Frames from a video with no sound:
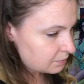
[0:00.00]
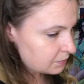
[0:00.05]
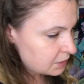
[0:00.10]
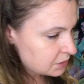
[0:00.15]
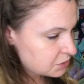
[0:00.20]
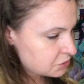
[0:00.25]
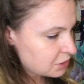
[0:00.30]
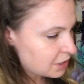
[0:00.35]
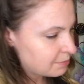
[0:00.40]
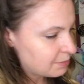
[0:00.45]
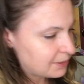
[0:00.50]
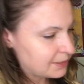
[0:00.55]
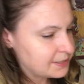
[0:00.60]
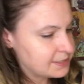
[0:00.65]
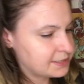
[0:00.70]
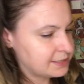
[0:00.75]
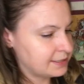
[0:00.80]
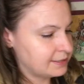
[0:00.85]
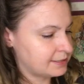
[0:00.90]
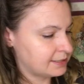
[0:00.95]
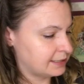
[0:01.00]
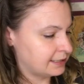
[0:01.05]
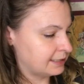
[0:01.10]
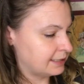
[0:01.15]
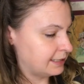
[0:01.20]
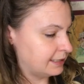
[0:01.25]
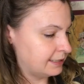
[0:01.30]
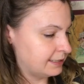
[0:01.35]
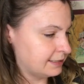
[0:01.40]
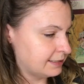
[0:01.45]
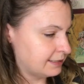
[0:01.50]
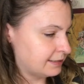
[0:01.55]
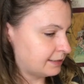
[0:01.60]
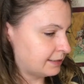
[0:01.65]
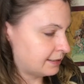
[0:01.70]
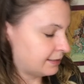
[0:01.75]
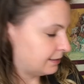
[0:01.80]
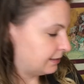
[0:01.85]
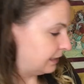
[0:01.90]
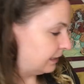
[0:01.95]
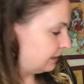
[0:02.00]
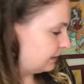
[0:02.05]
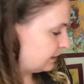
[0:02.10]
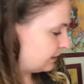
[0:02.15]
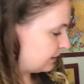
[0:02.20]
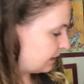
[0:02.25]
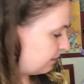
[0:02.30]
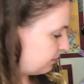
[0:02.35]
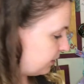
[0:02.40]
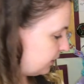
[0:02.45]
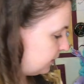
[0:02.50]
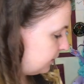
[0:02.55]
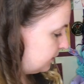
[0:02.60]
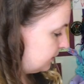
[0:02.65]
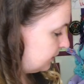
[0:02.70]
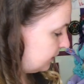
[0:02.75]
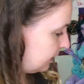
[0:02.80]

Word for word: Strawberry season is in the summer.